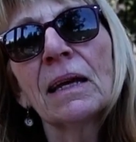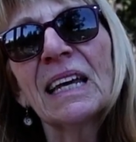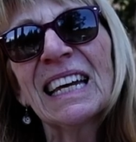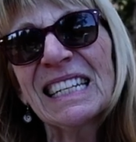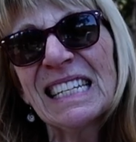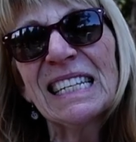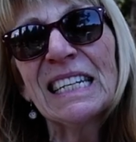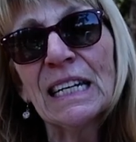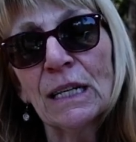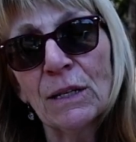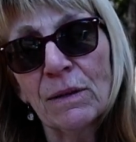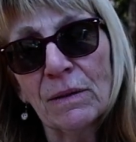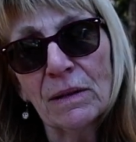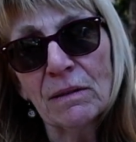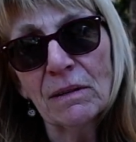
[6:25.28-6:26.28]
extinct
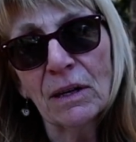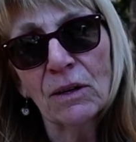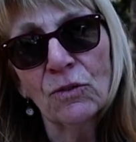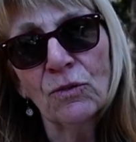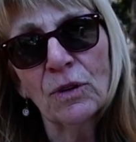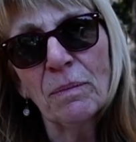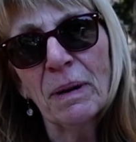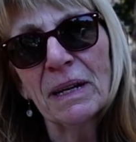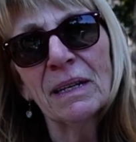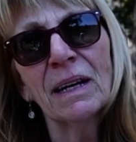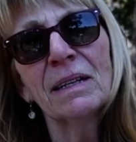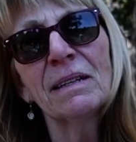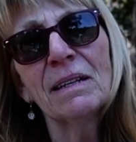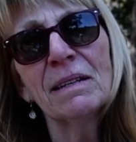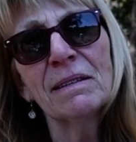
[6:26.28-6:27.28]
in this country by
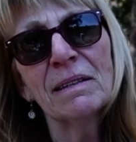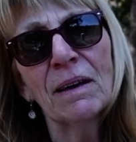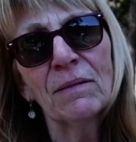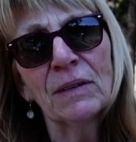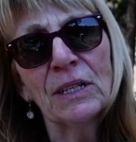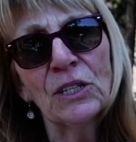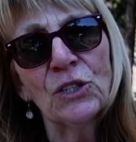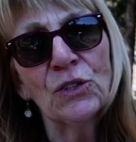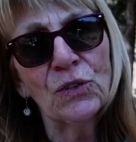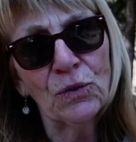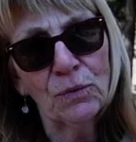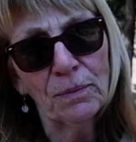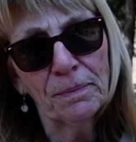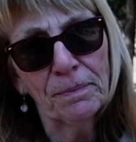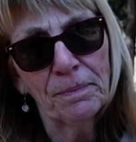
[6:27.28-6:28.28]
1972.
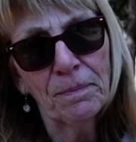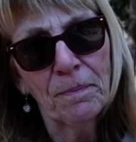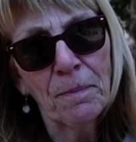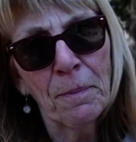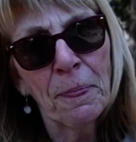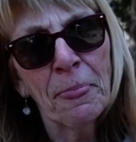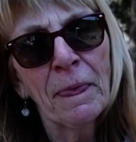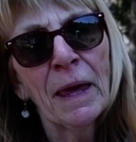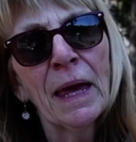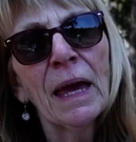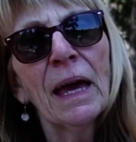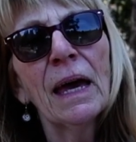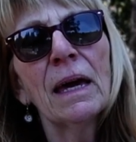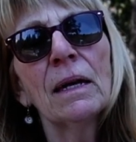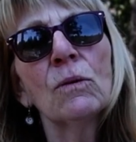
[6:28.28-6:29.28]

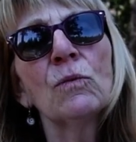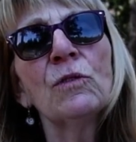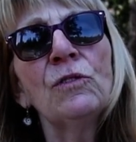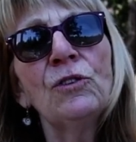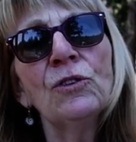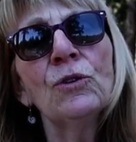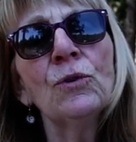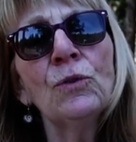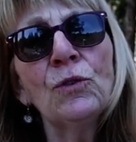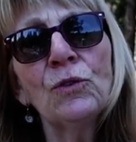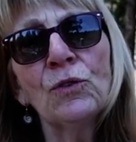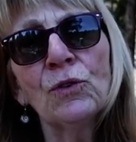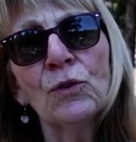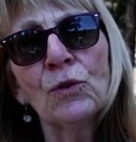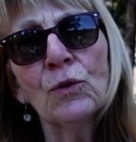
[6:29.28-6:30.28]
And it was due
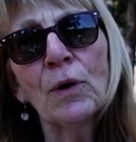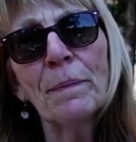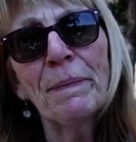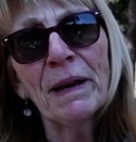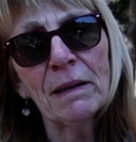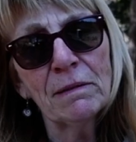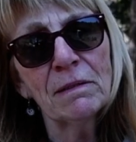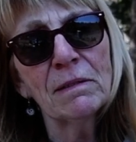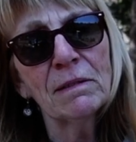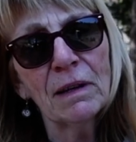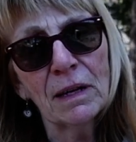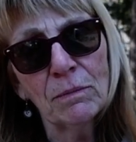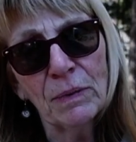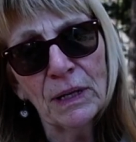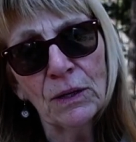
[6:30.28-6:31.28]
to a
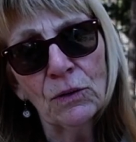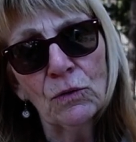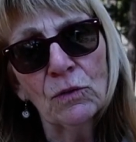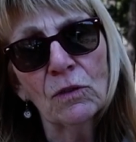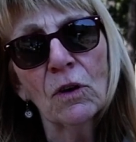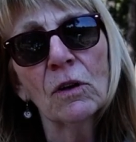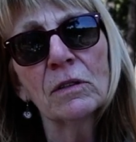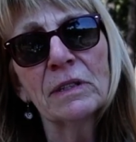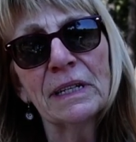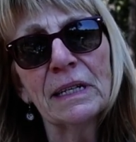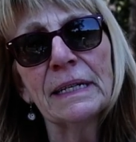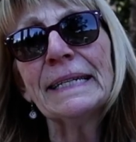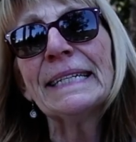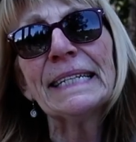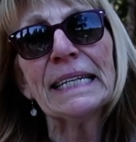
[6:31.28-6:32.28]
pesticide being used called
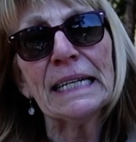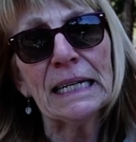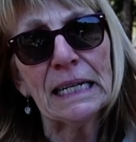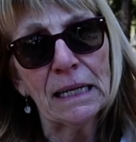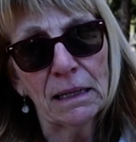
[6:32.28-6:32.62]
DDT.